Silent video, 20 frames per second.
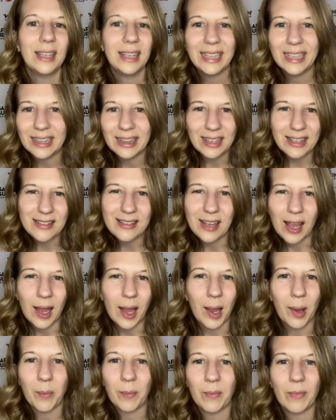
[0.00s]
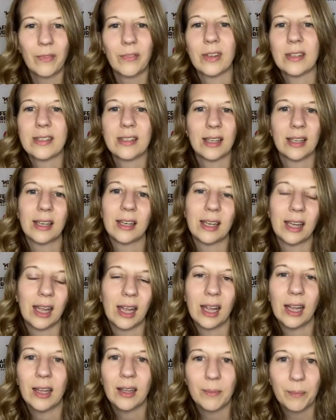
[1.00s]
in the same
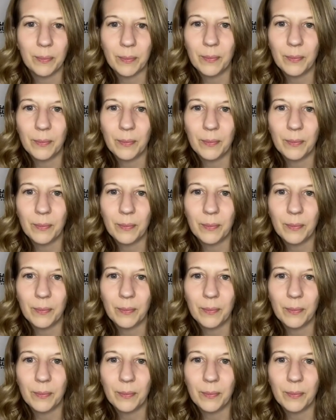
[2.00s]
vicinity,